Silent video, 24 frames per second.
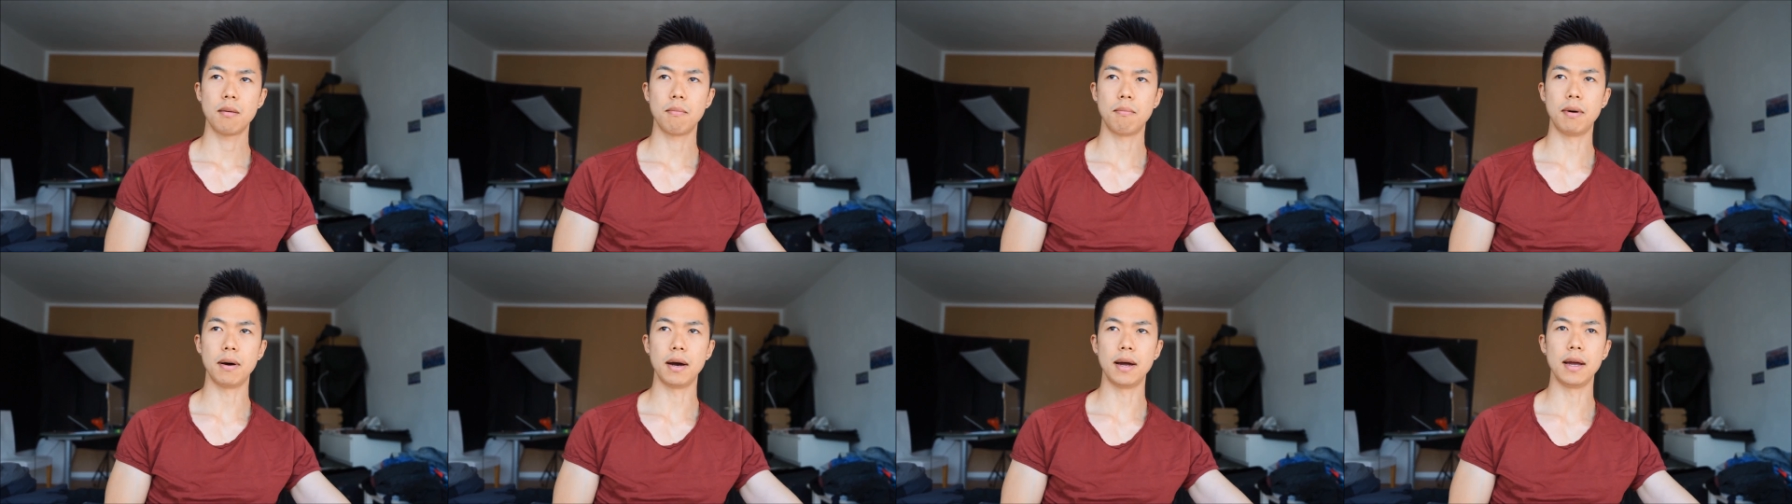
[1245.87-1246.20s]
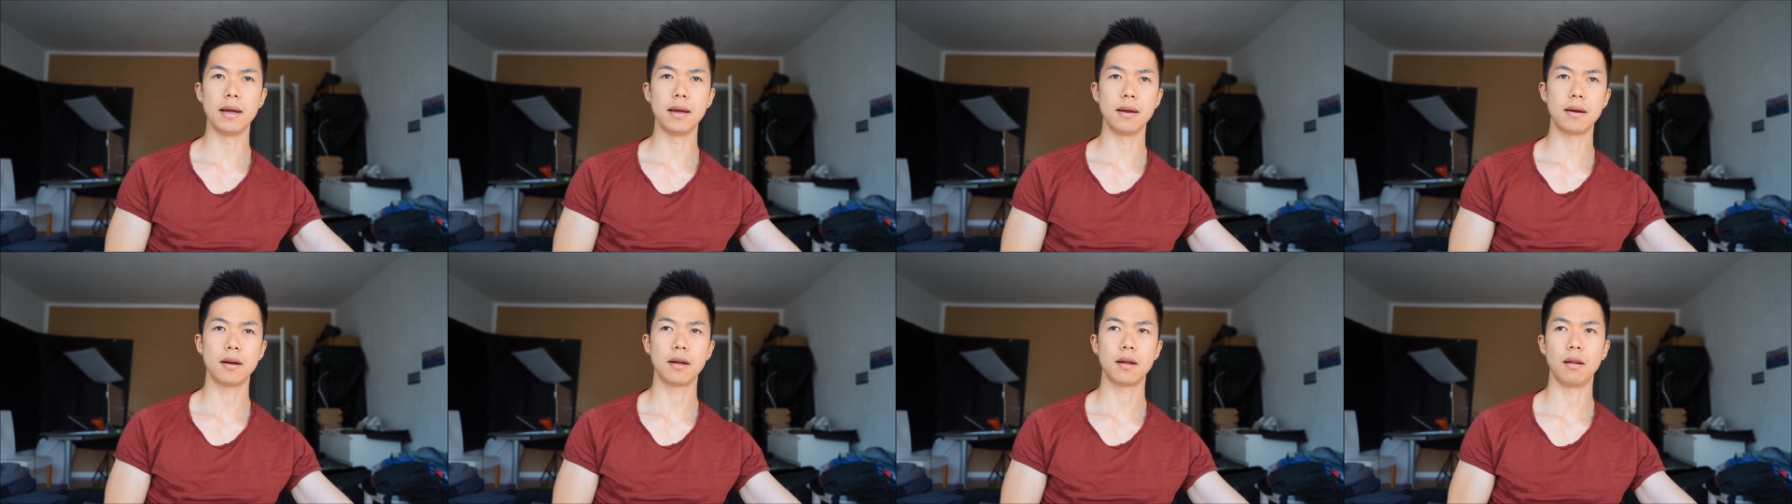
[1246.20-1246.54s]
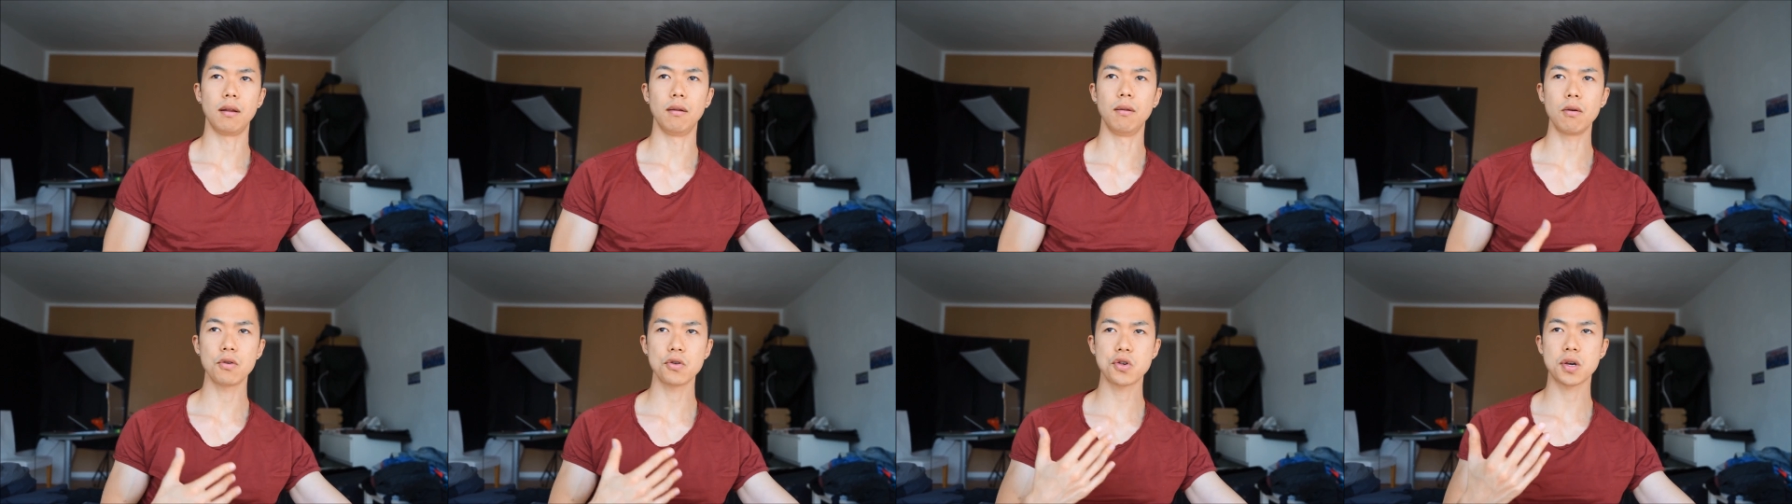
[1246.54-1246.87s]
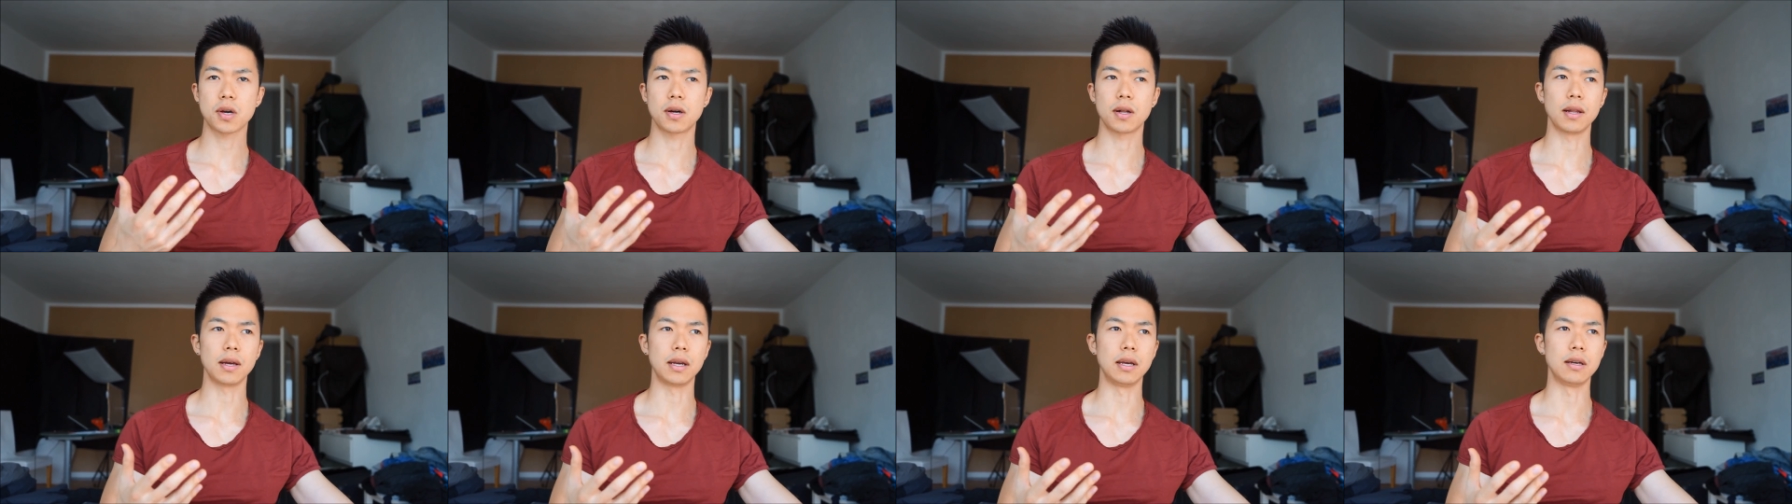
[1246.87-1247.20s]
But
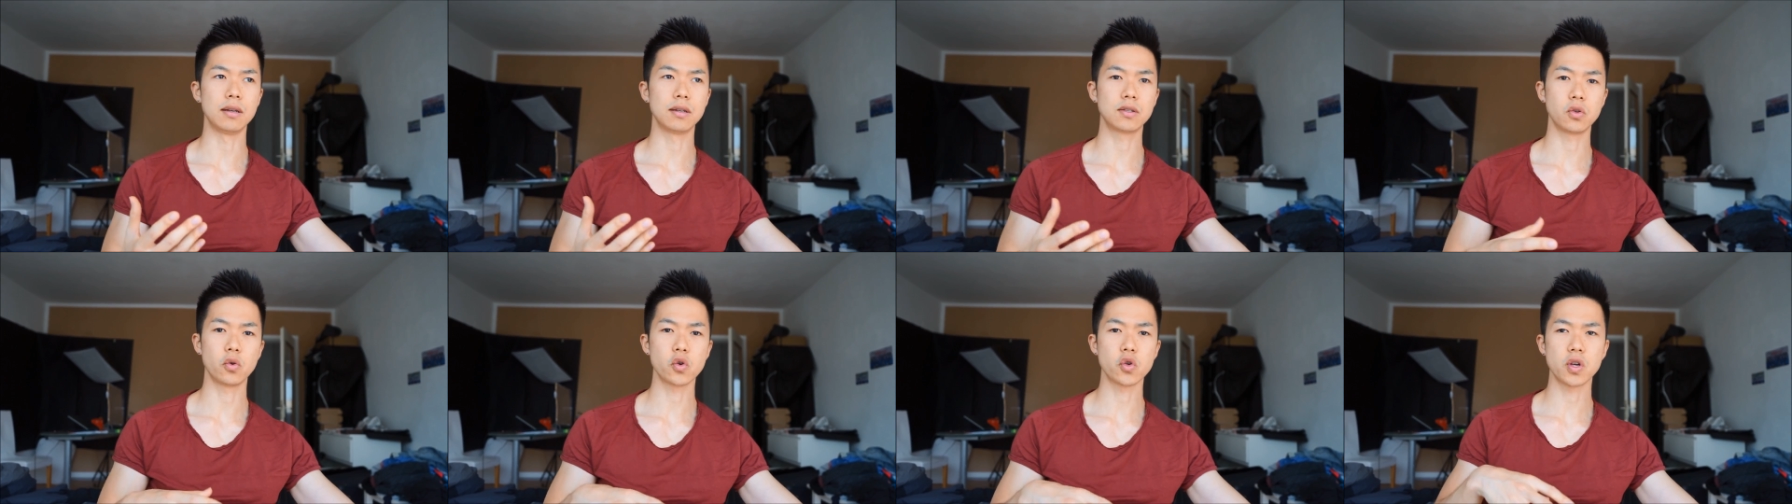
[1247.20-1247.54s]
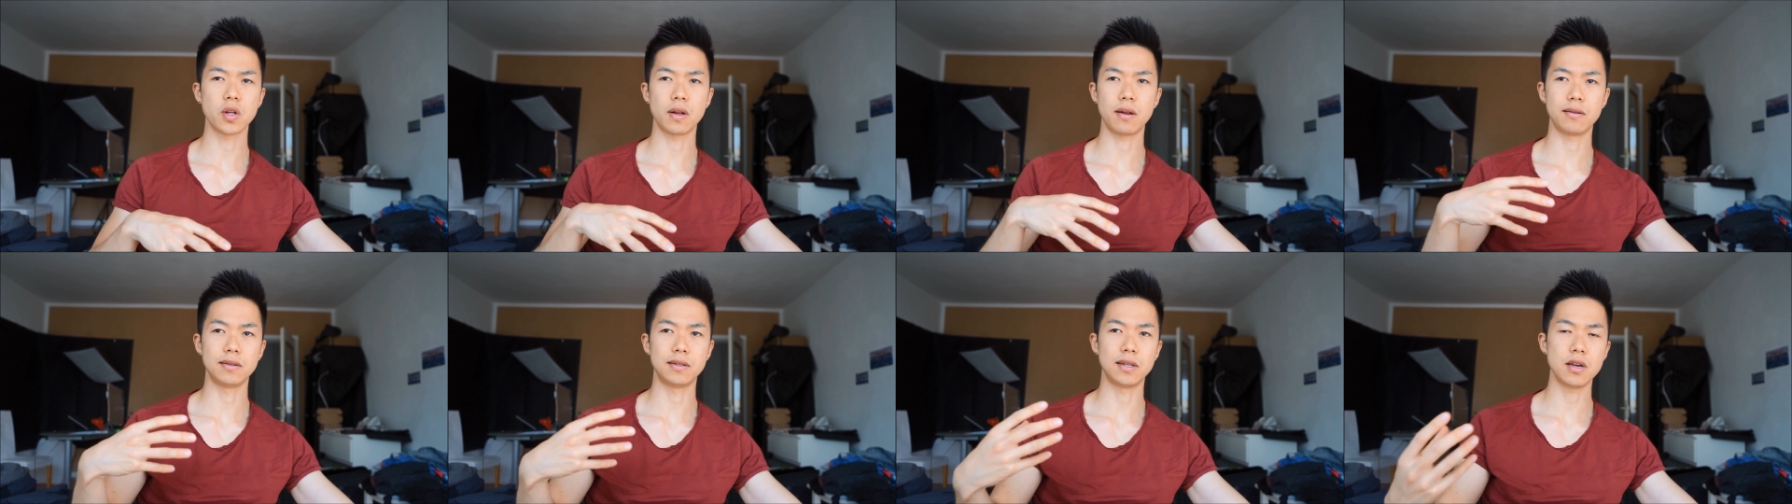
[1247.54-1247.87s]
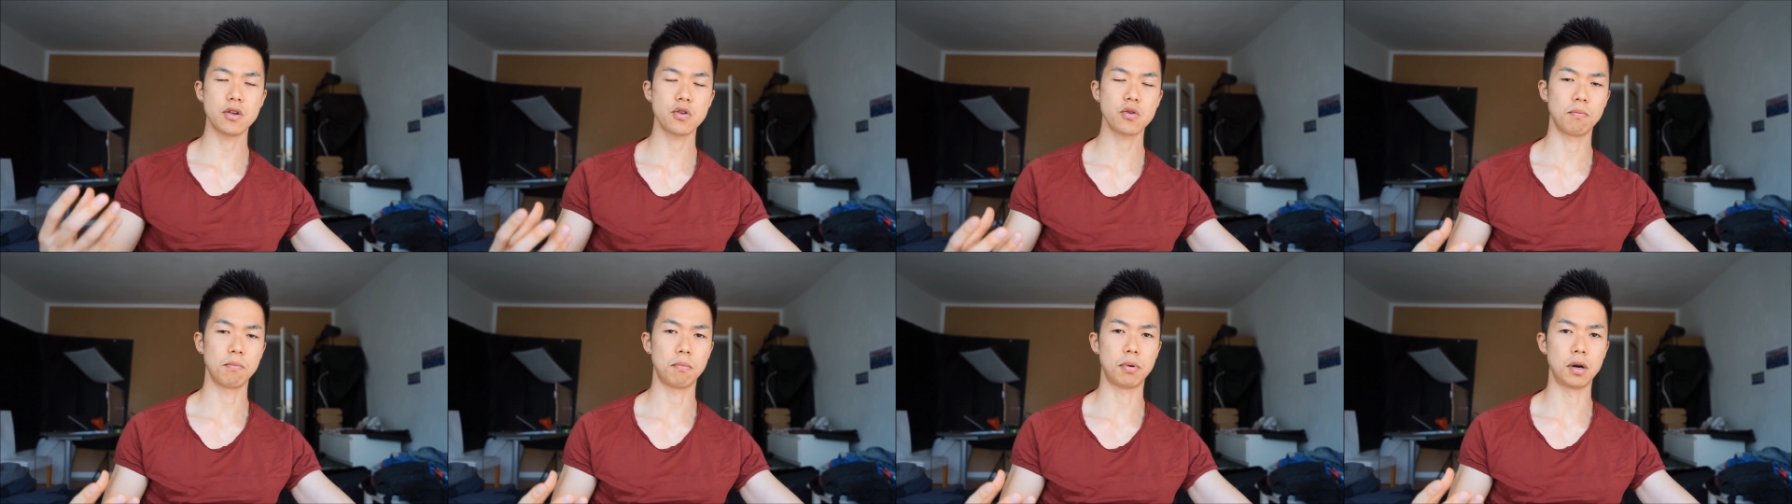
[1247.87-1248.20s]
logically, socialization